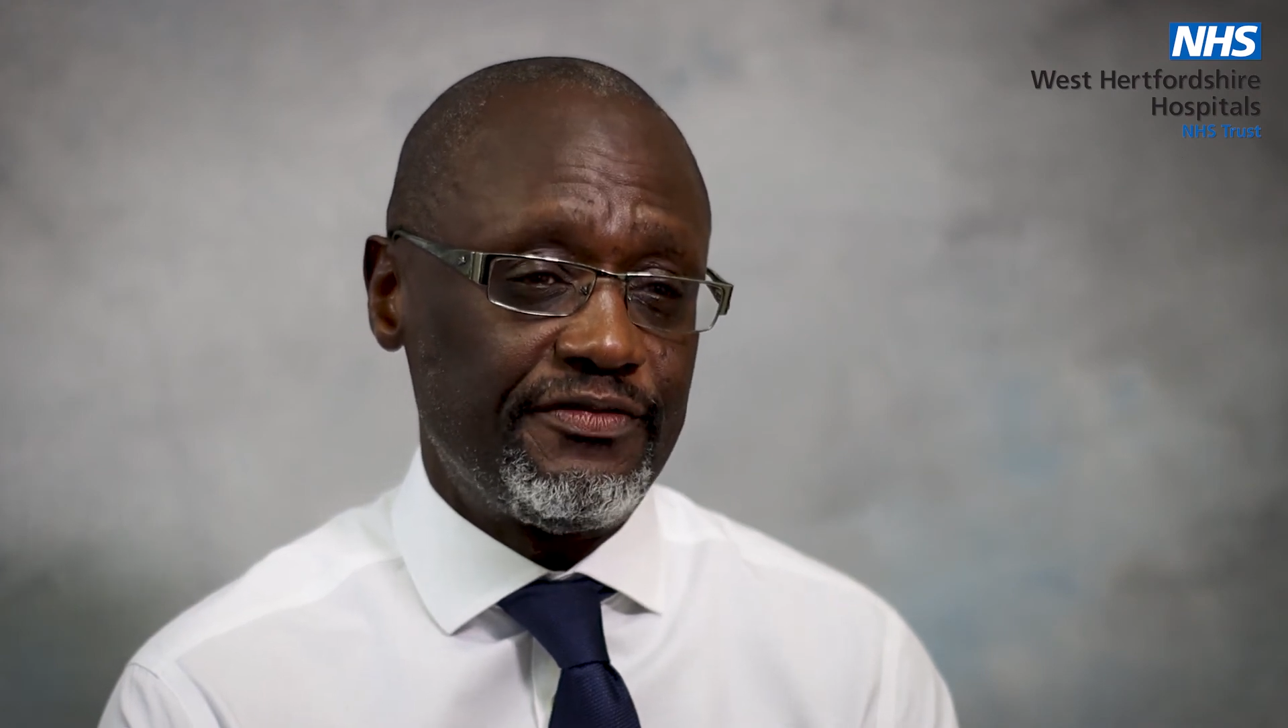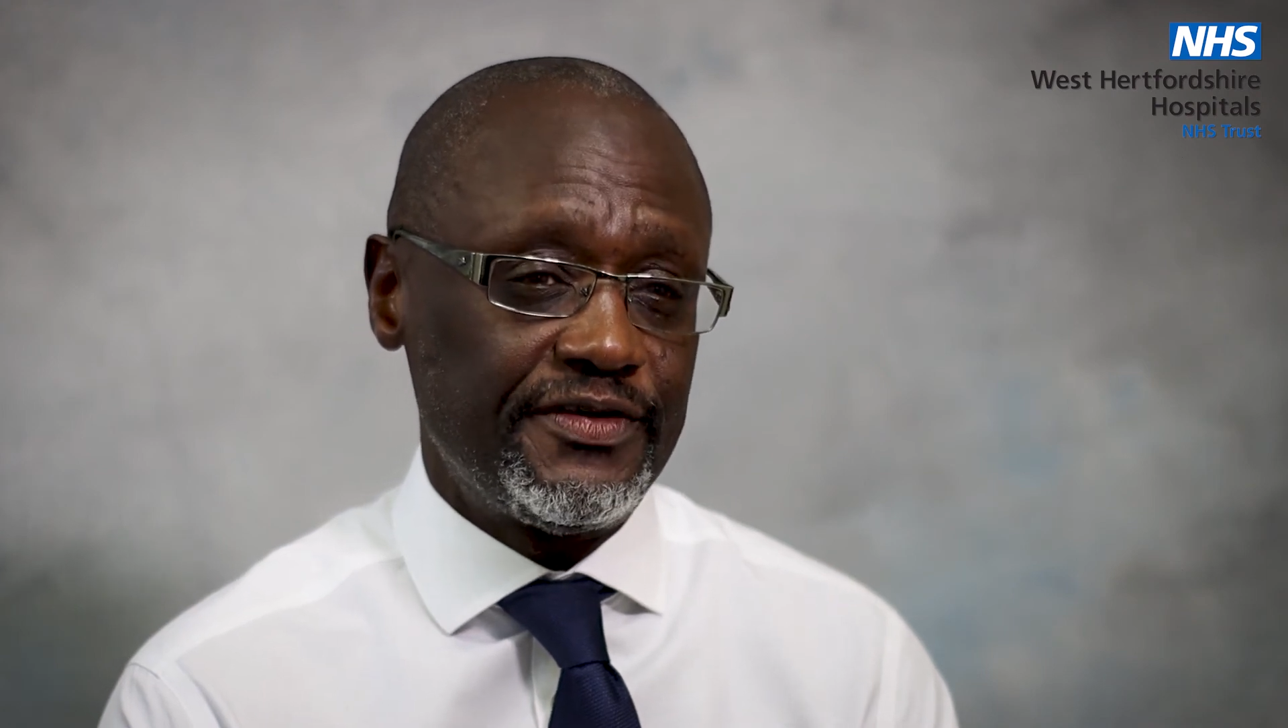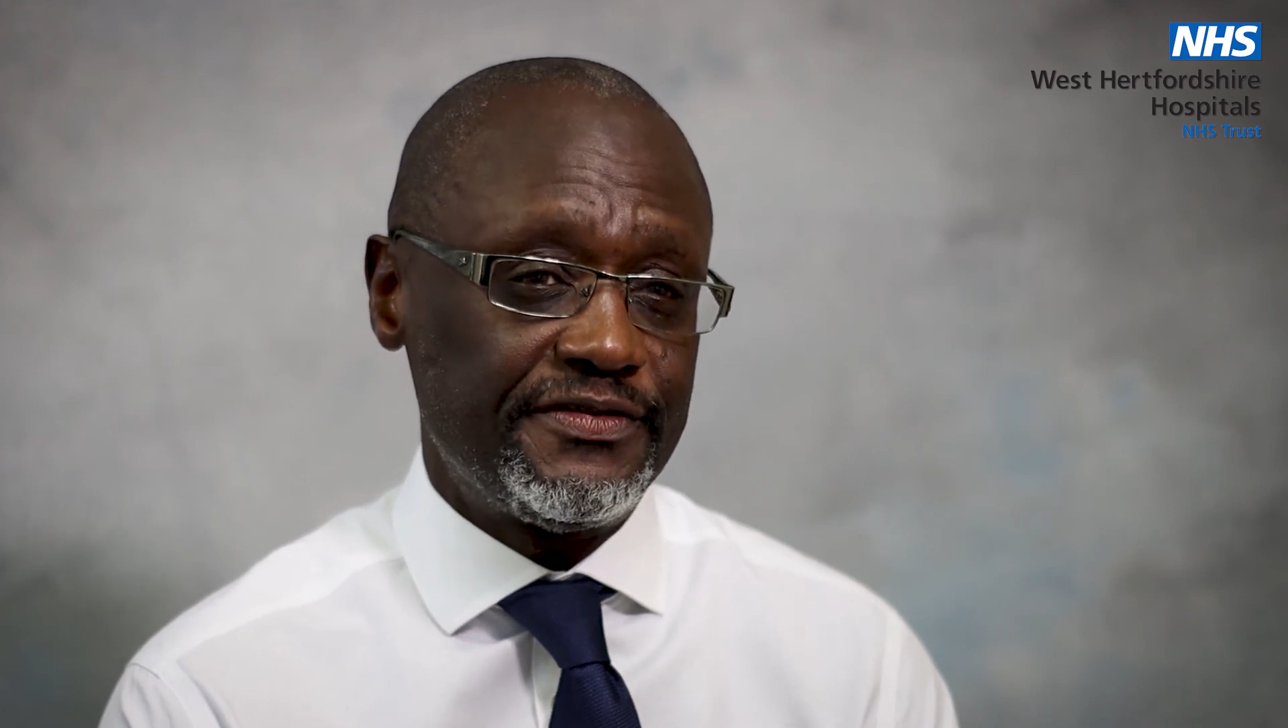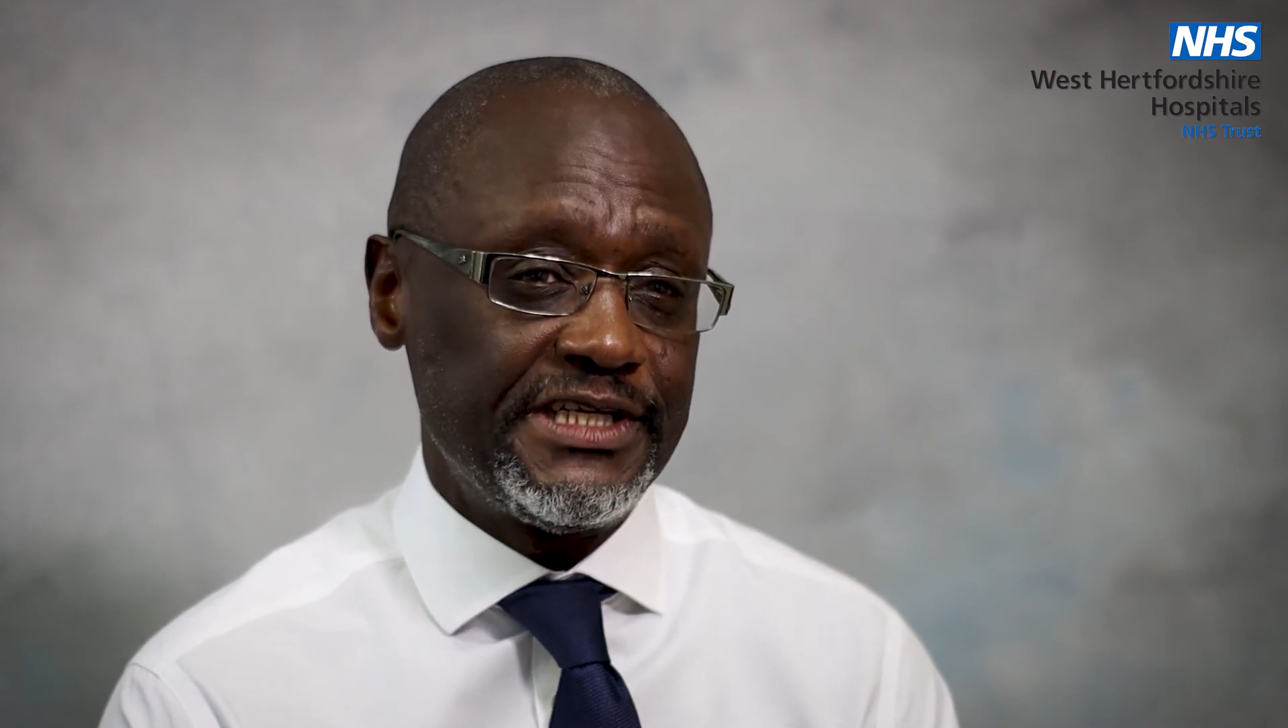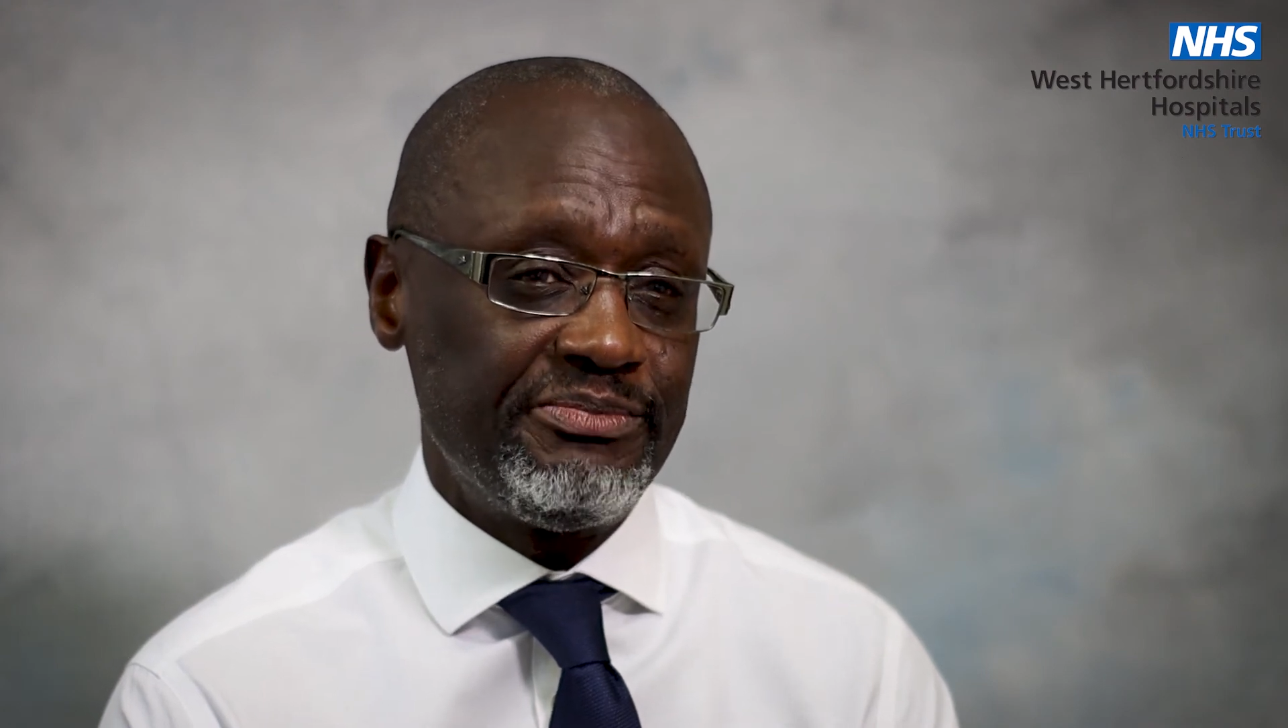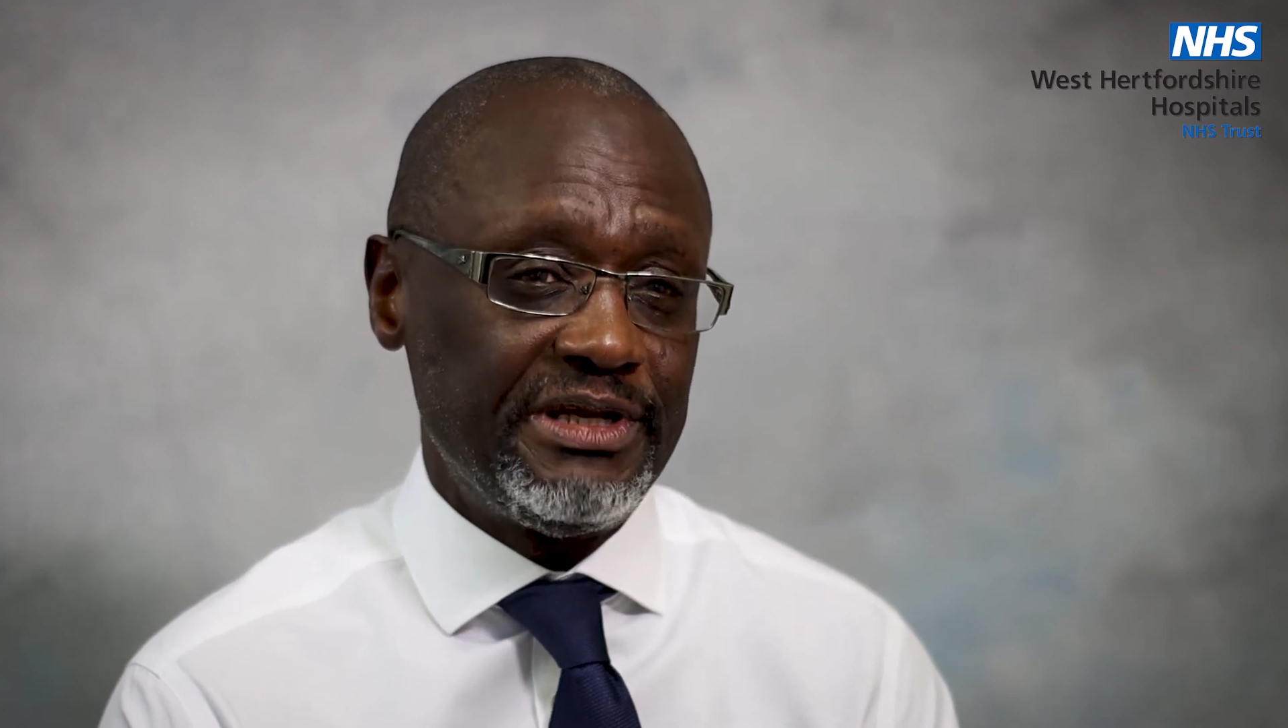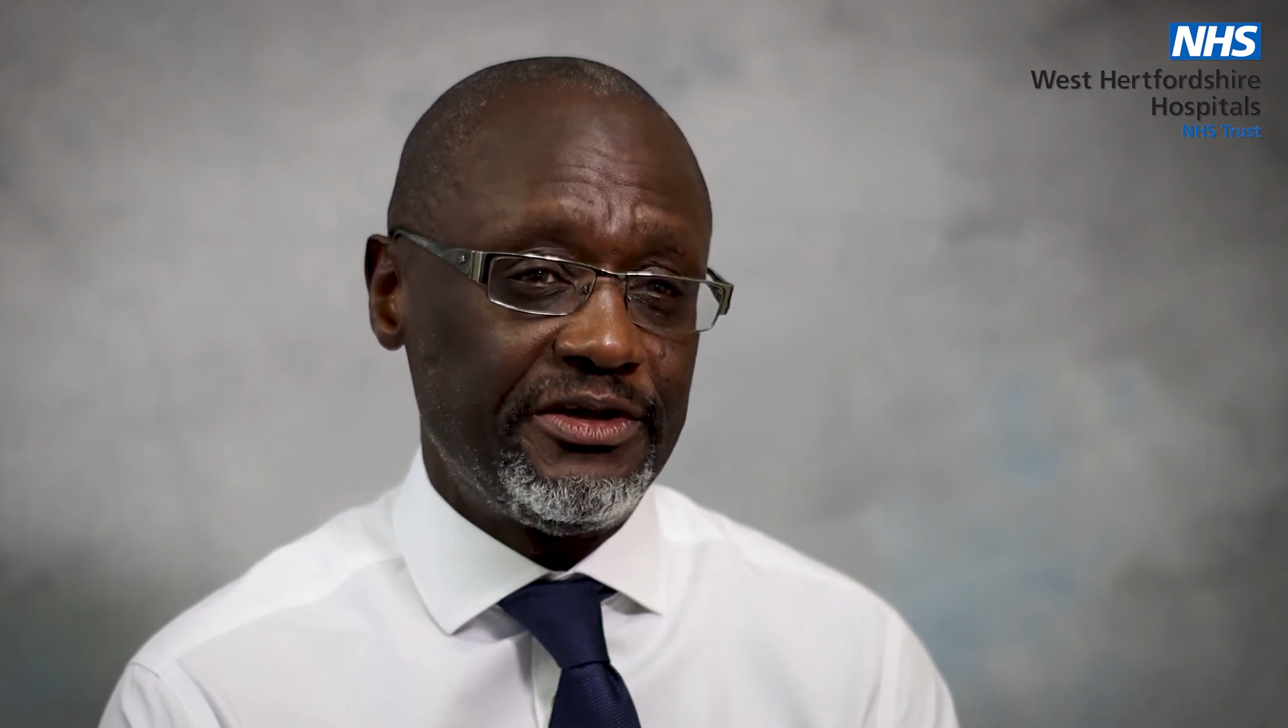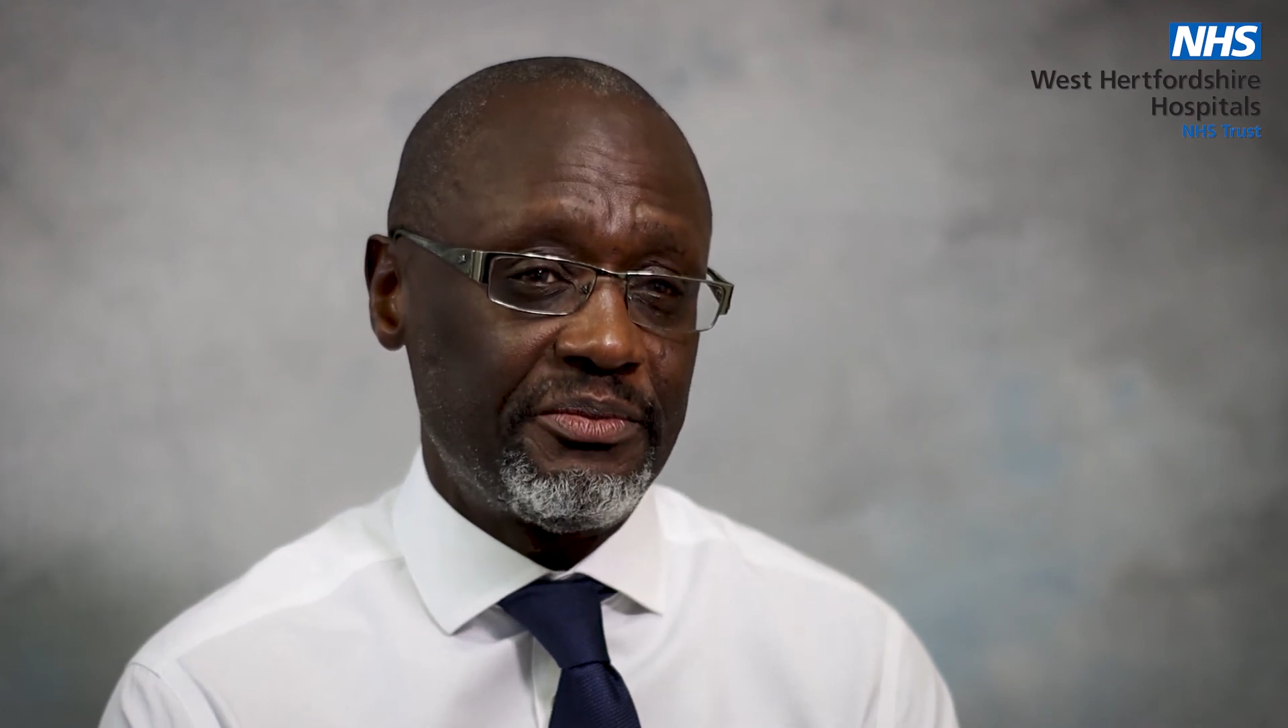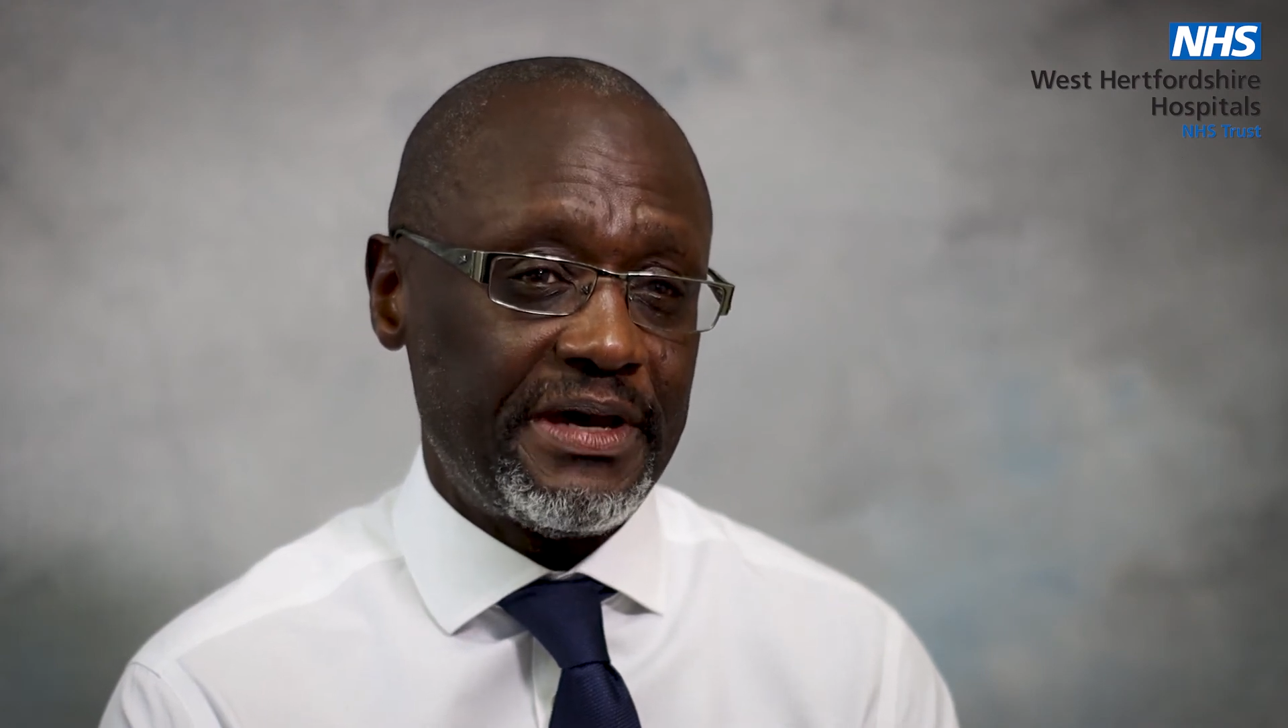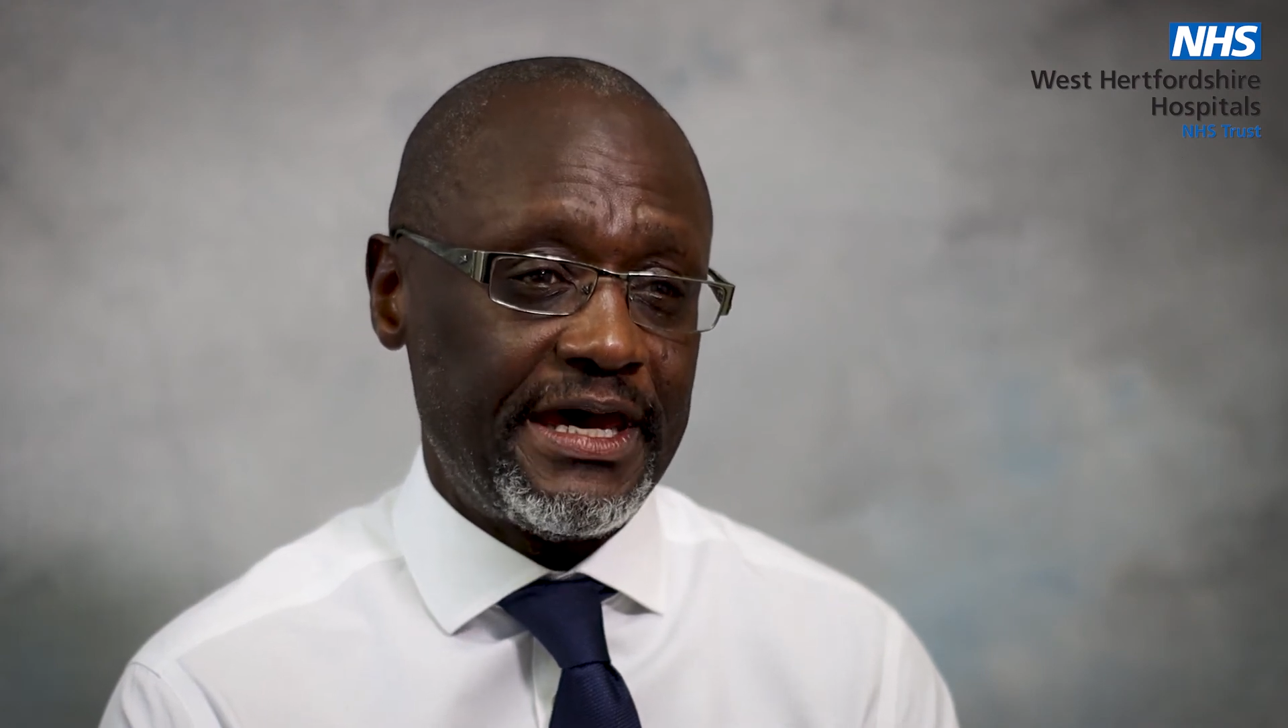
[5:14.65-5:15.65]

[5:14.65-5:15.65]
£15 million,